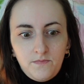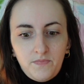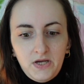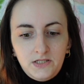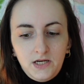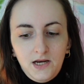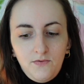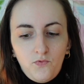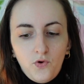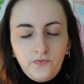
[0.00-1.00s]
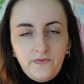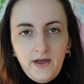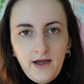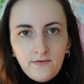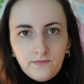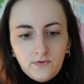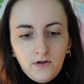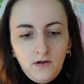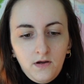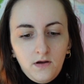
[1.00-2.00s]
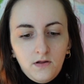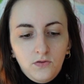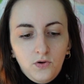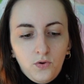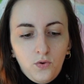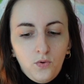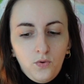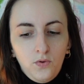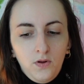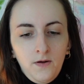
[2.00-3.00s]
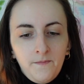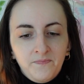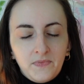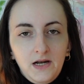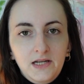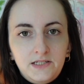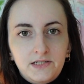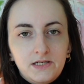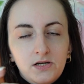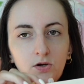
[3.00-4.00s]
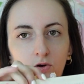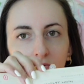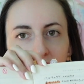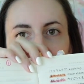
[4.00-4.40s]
basically wrote down the whole list of